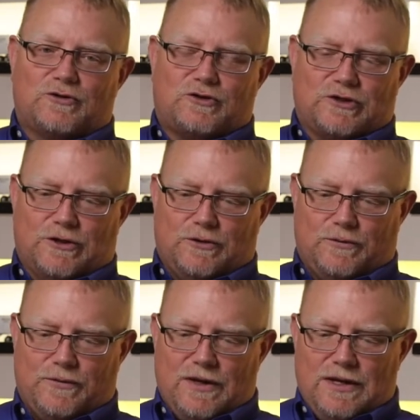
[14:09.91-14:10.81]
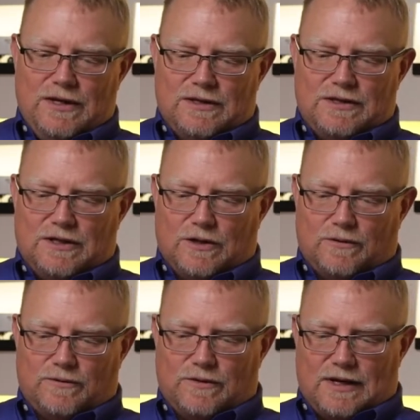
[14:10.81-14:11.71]
So,
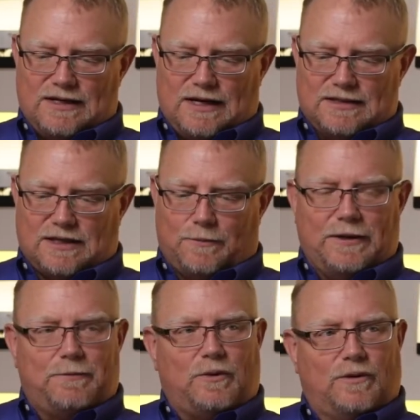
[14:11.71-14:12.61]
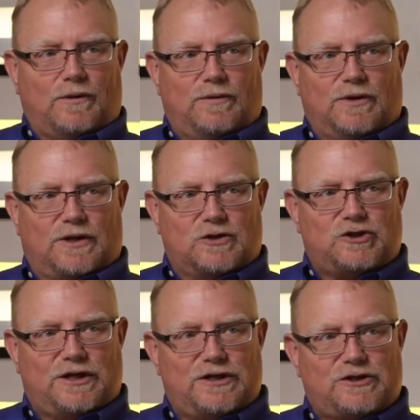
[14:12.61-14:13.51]
I tell people
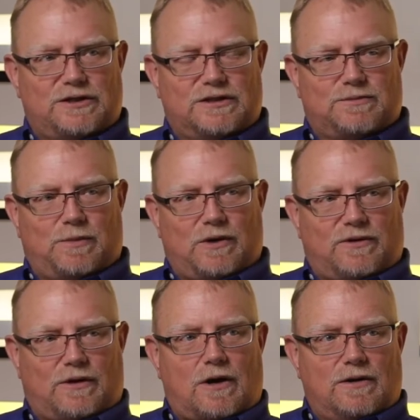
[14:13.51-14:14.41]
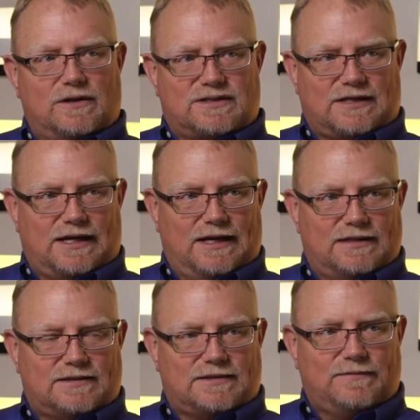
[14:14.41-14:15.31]
negotiation is both an art and a
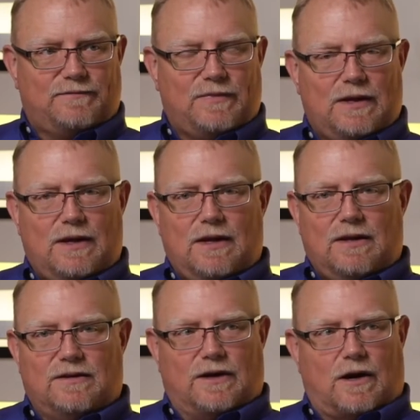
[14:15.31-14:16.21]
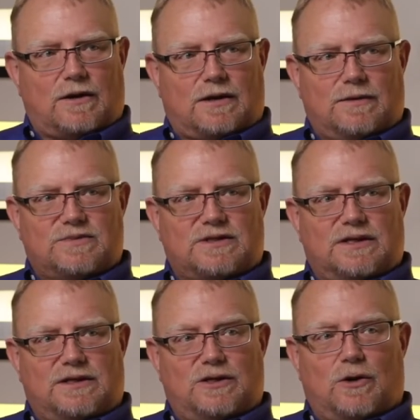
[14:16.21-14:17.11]
science. The art comes
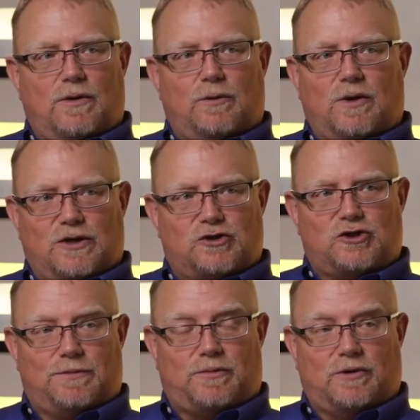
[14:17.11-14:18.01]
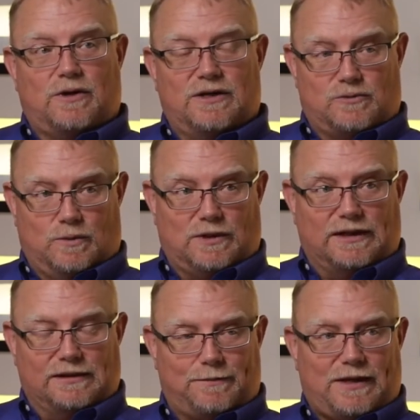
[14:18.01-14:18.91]
in knowing what your shipper is
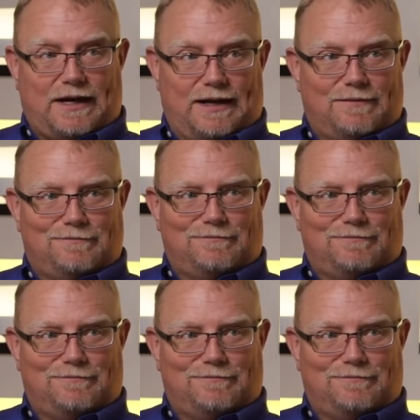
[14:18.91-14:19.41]
willing to pay.